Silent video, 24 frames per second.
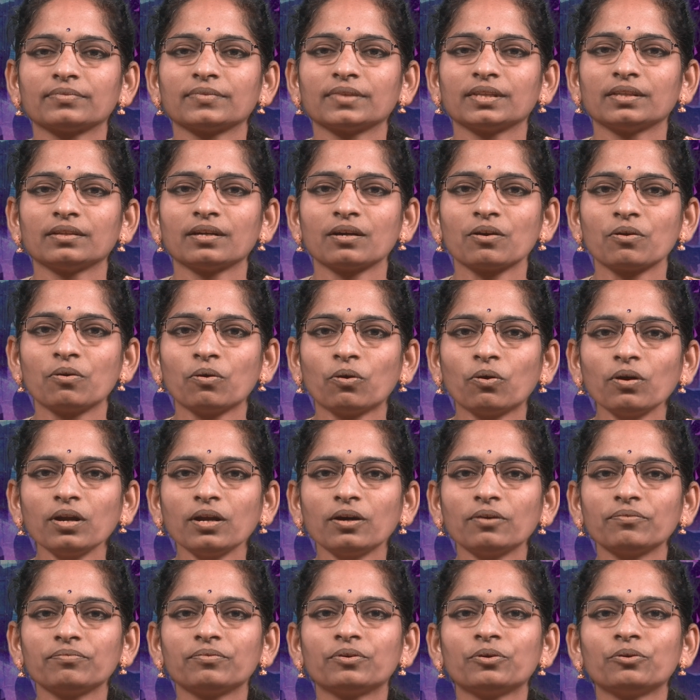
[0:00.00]
the goal
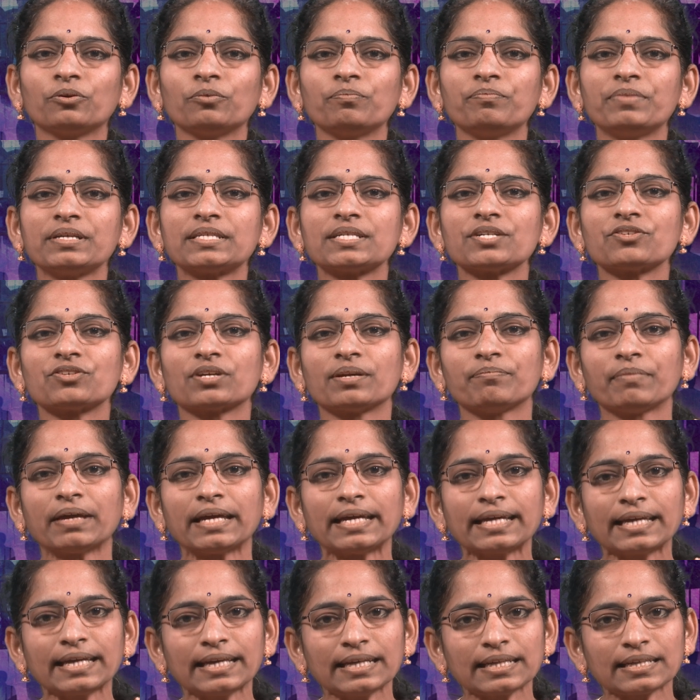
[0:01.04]
of group decision
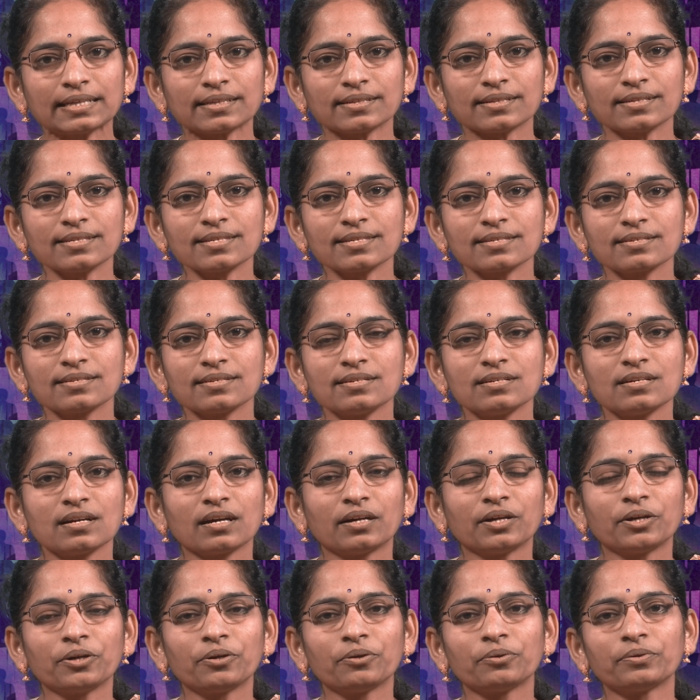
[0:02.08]
making is
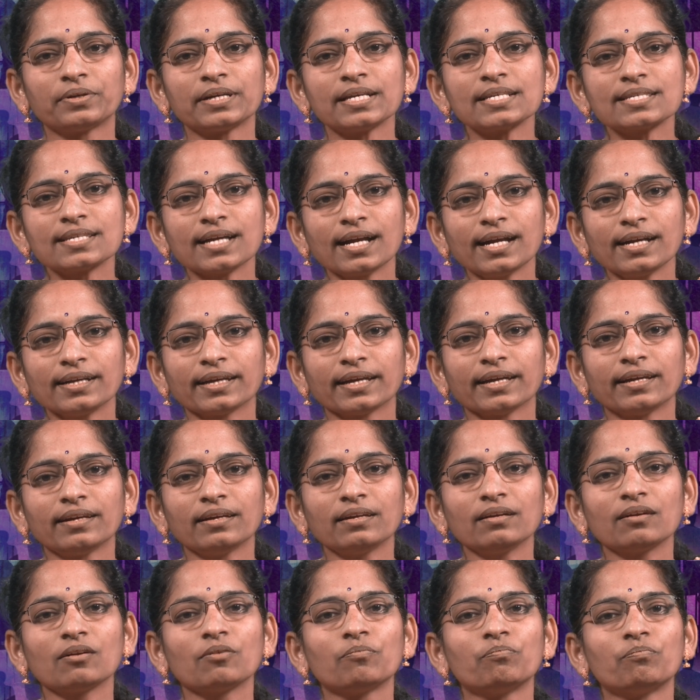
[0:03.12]
to result
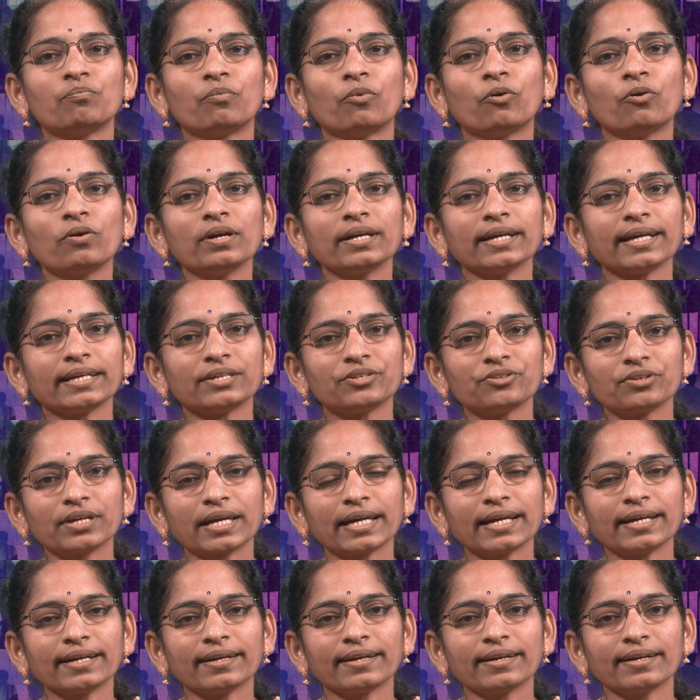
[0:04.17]
in more
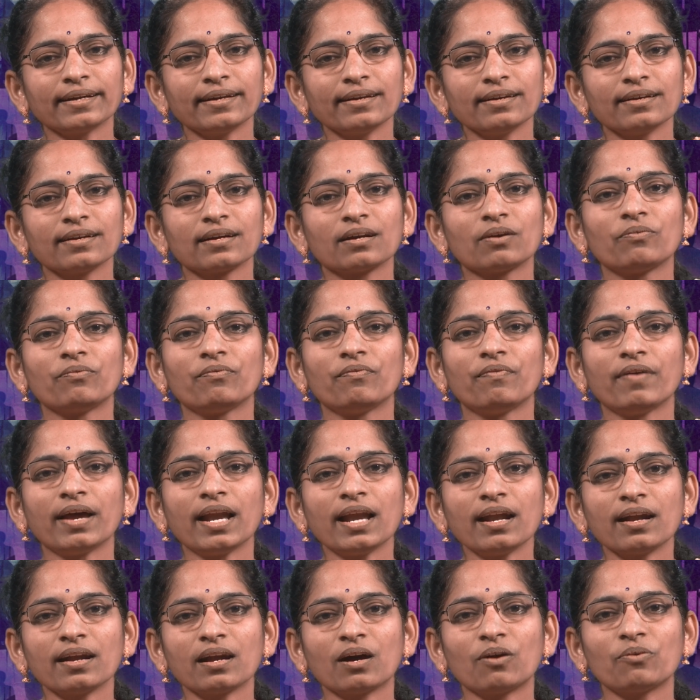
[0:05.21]
educated,
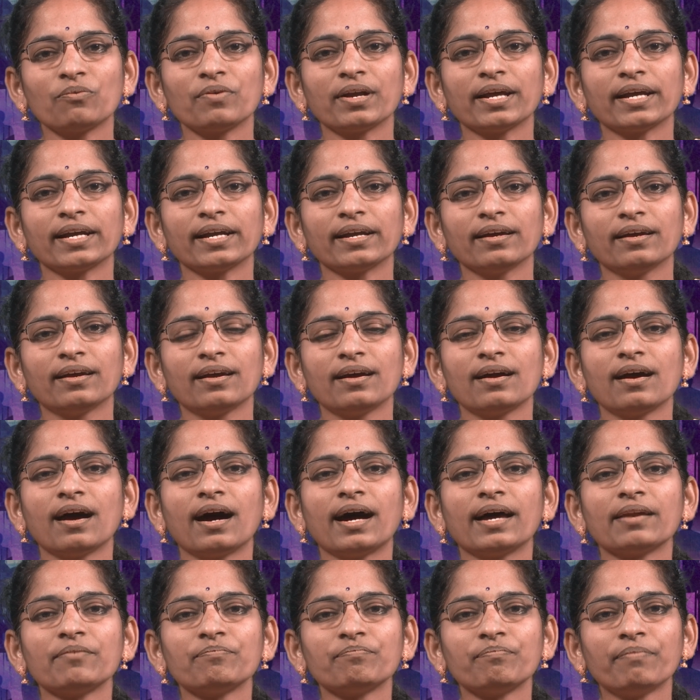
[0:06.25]
well-rounded
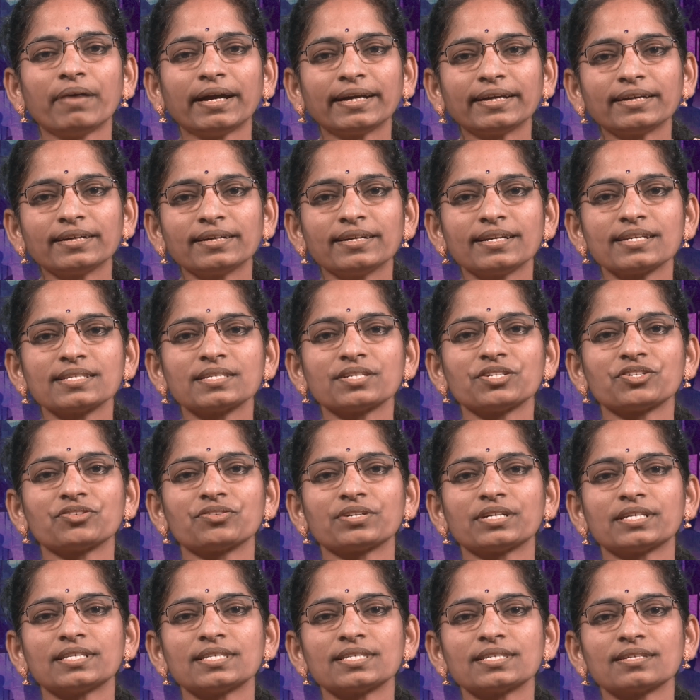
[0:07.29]
and better
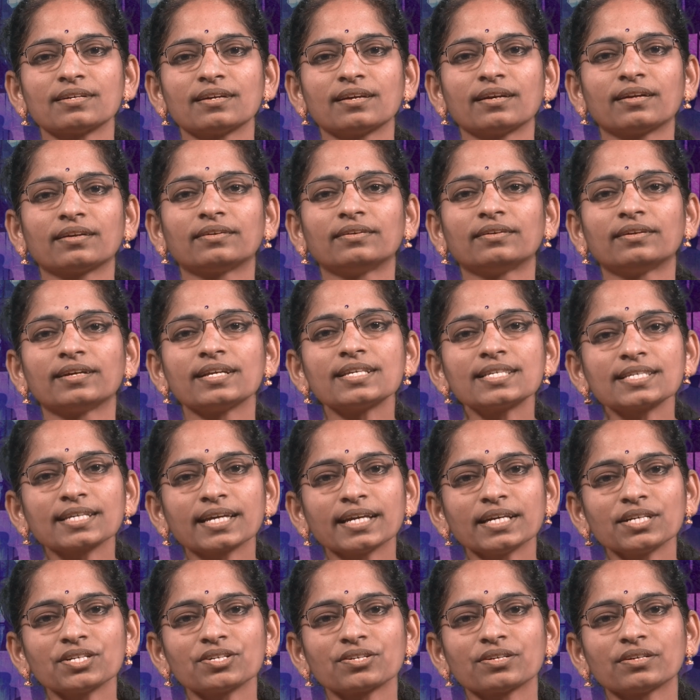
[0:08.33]
decisions,
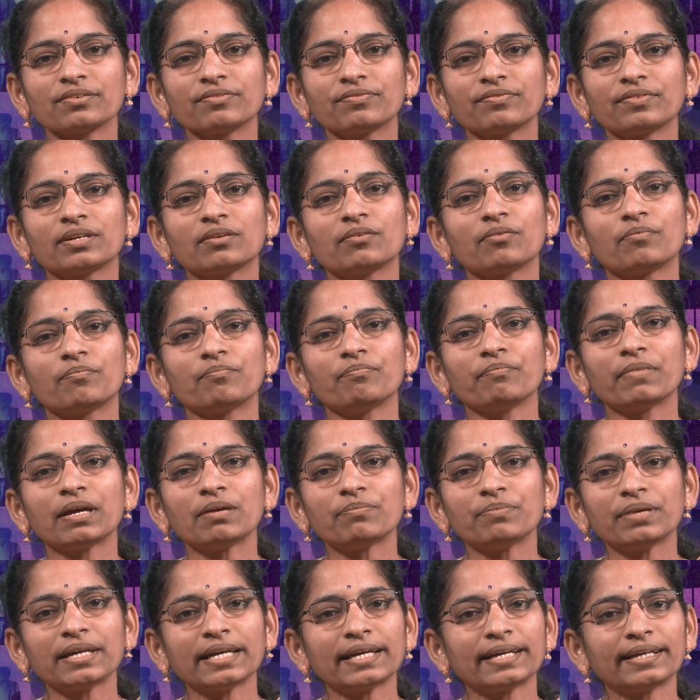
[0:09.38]
risky shift may
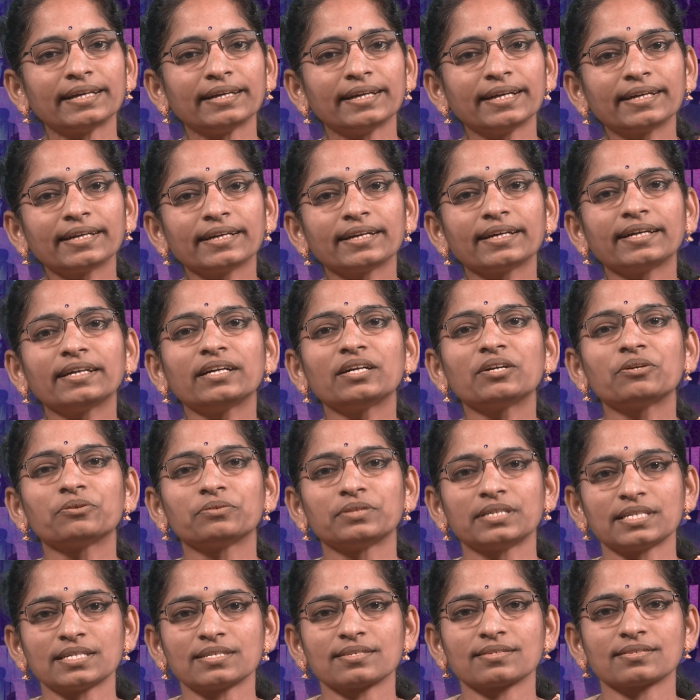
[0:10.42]
be a deterrent to
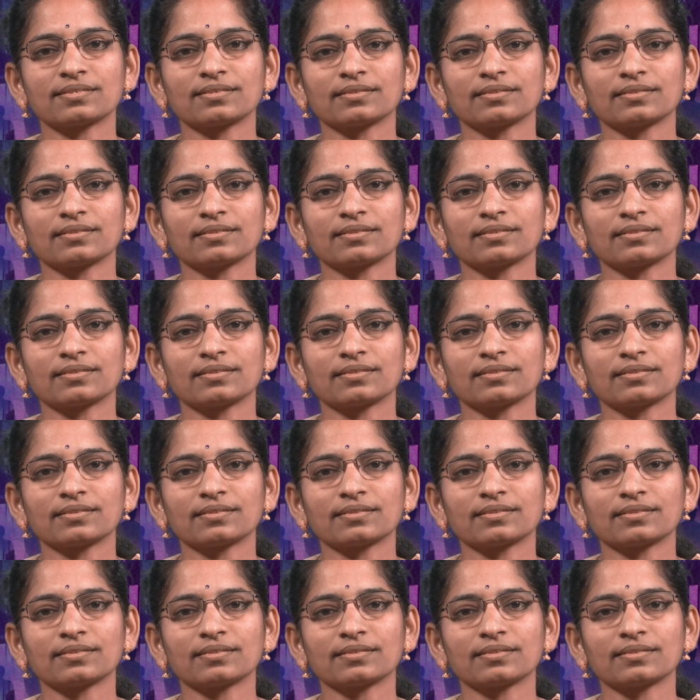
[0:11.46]
this.